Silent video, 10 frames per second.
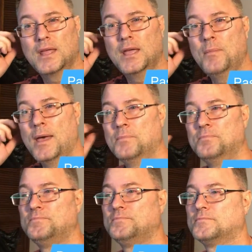
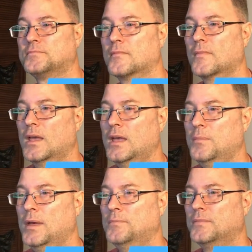Amen.
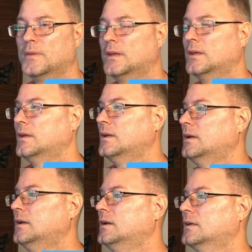God bless you
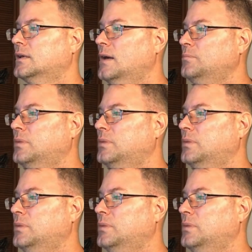all.